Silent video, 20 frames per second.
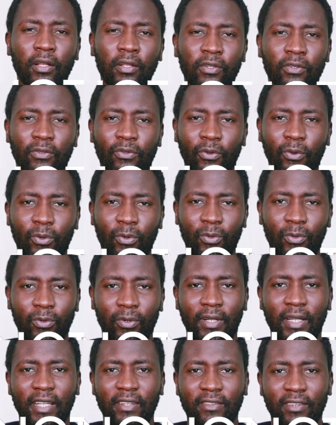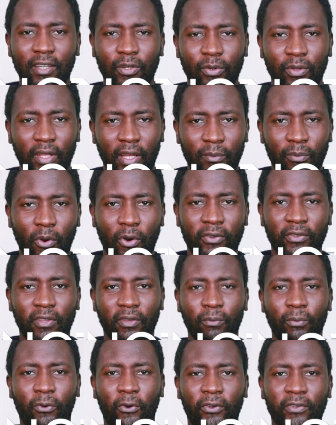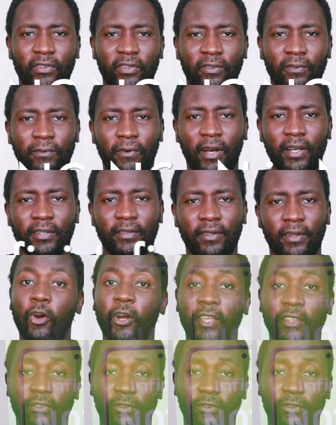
So let's start with the unboxing process first. Okay,